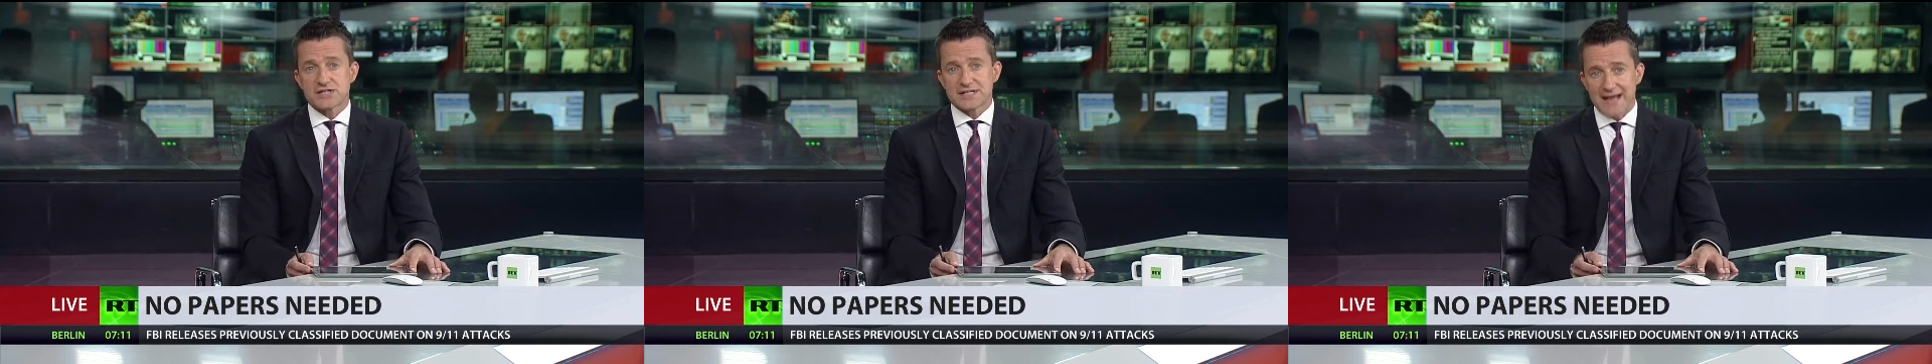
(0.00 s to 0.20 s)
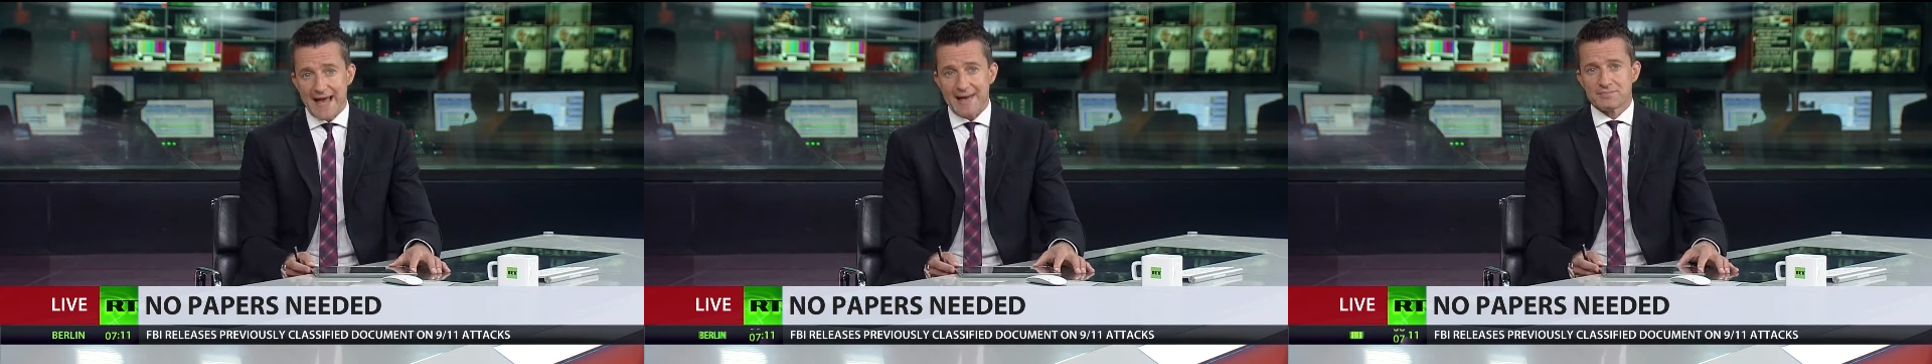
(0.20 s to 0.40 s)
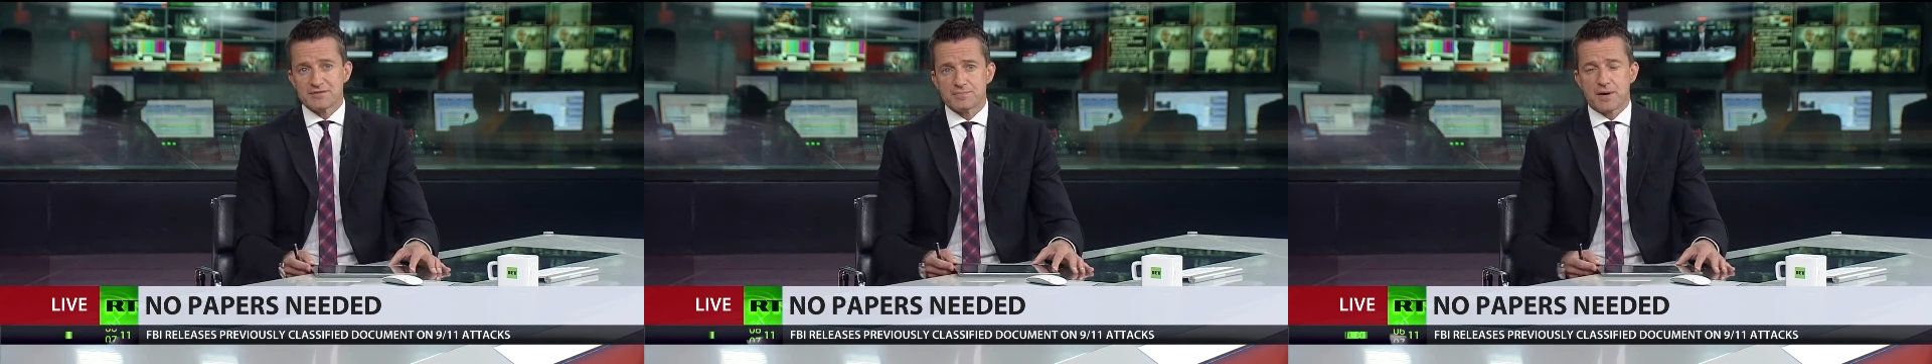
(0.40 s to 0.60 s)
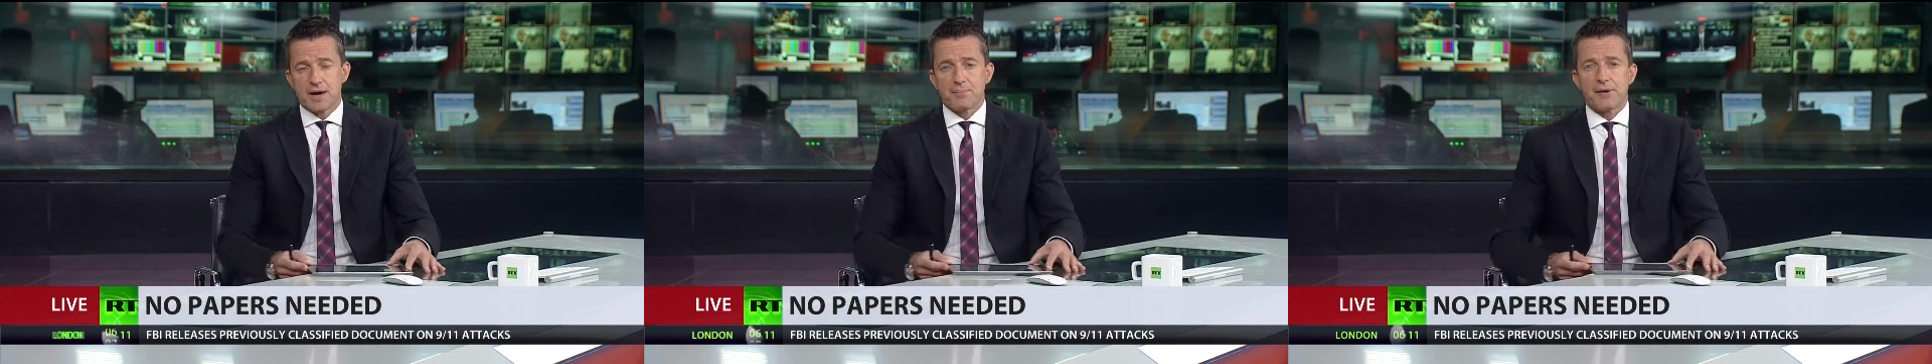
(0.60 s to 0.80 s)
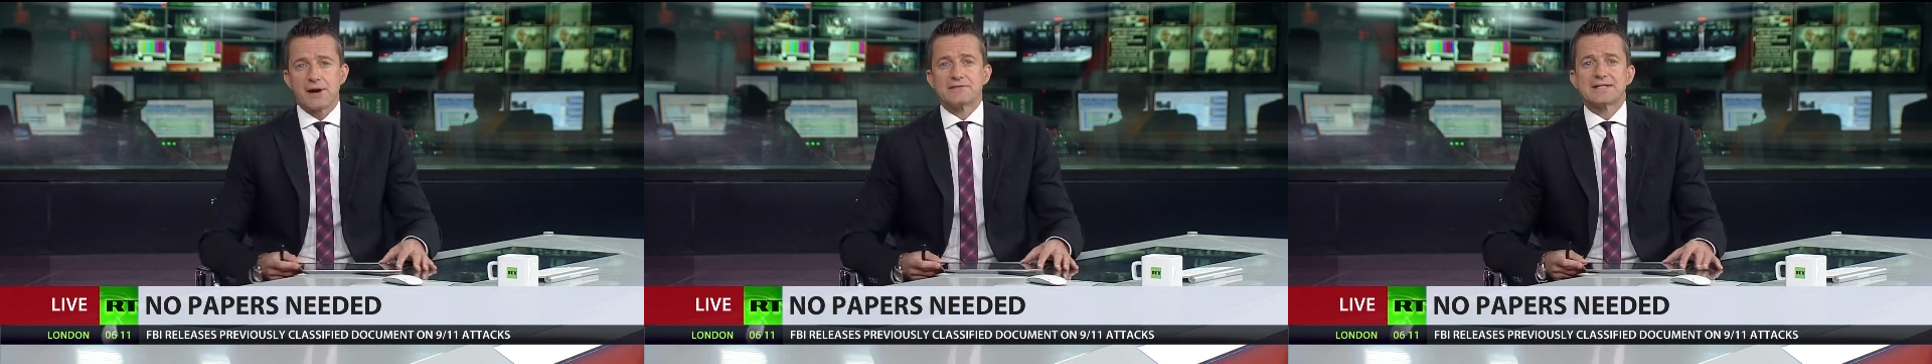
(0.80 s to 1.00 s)
slammed
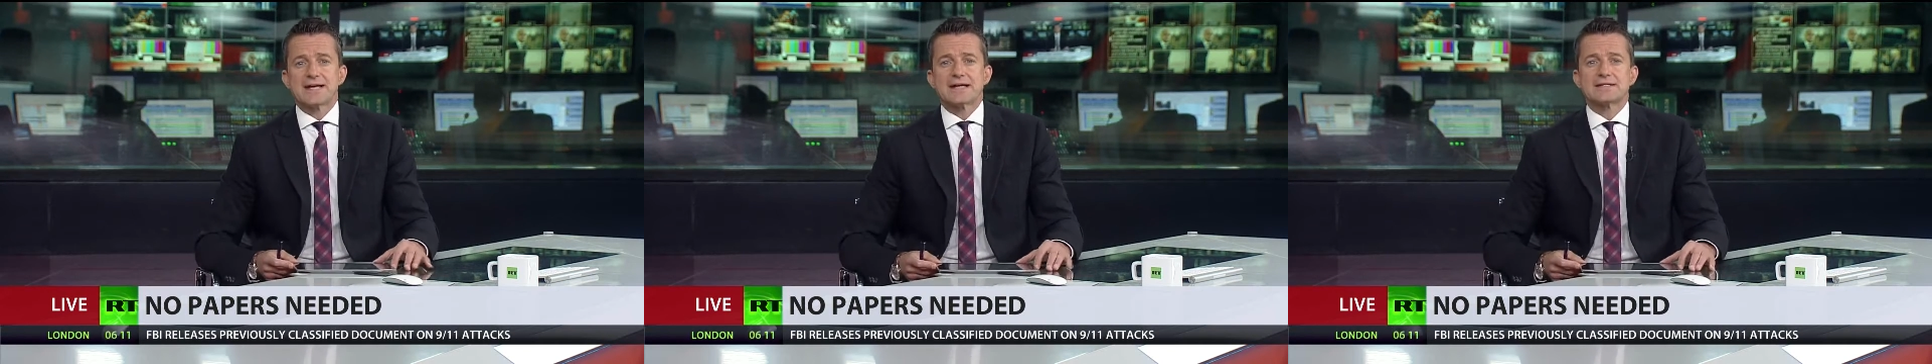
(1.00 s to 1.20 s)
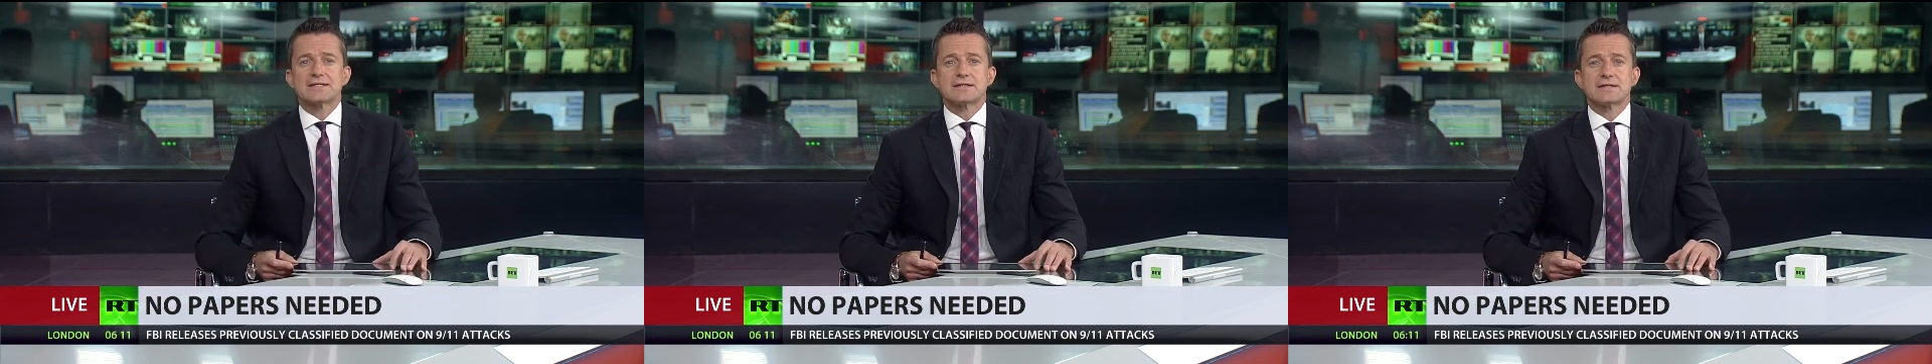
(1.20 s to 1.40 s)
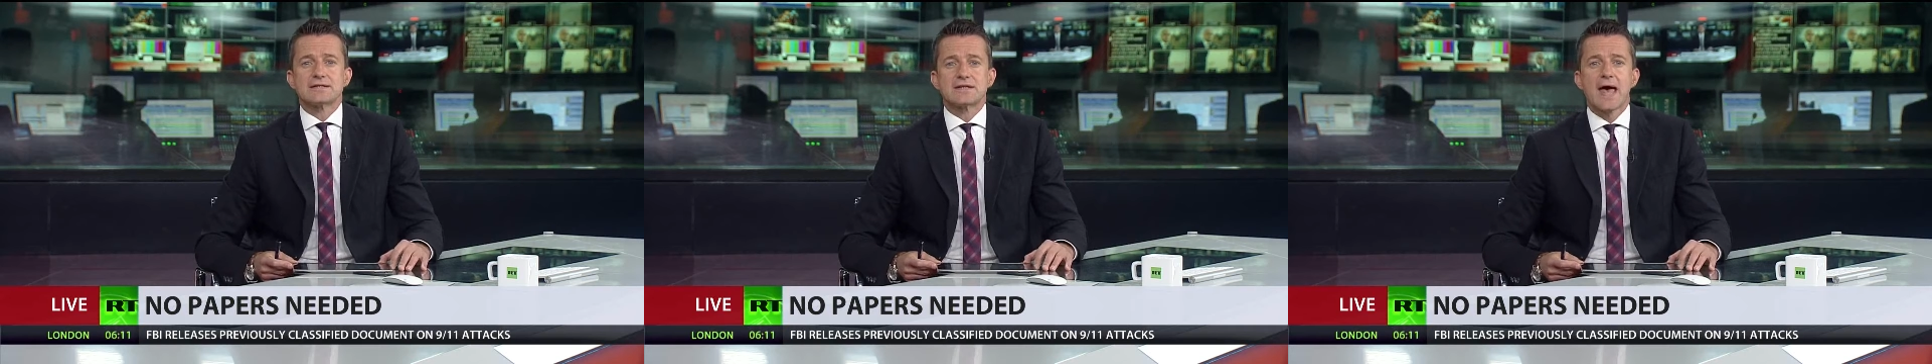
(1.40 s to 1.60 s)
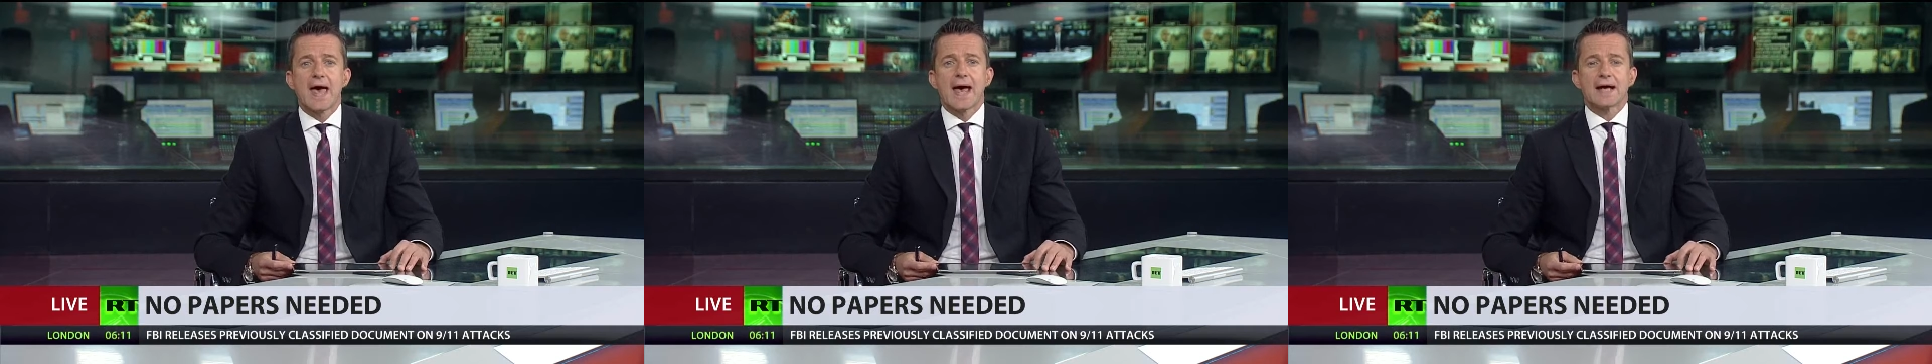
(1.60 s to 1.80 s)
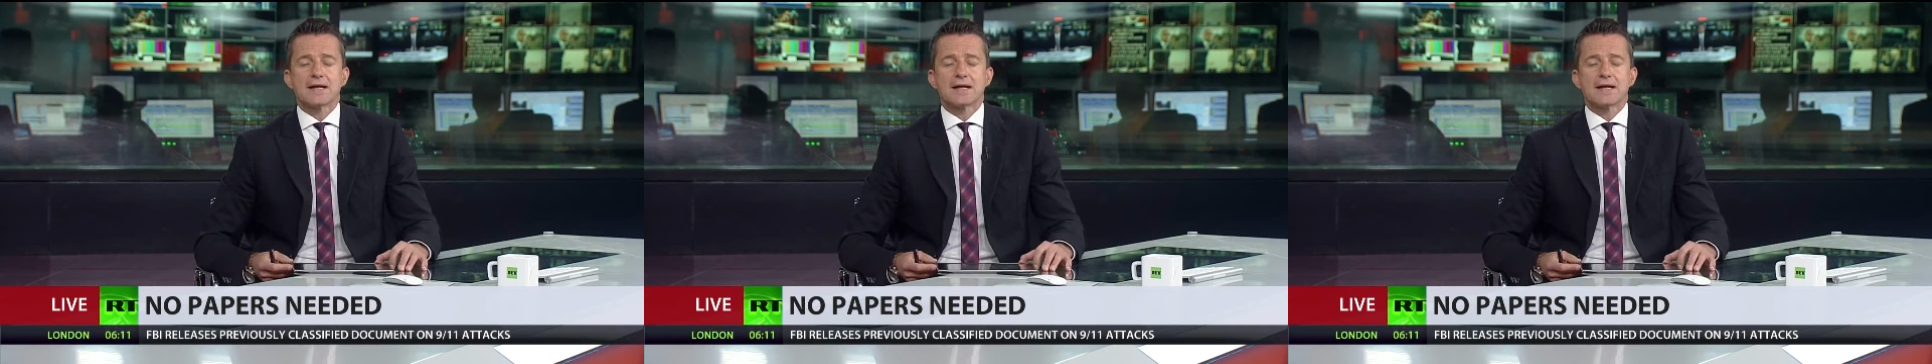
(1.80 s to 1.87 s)
by protesters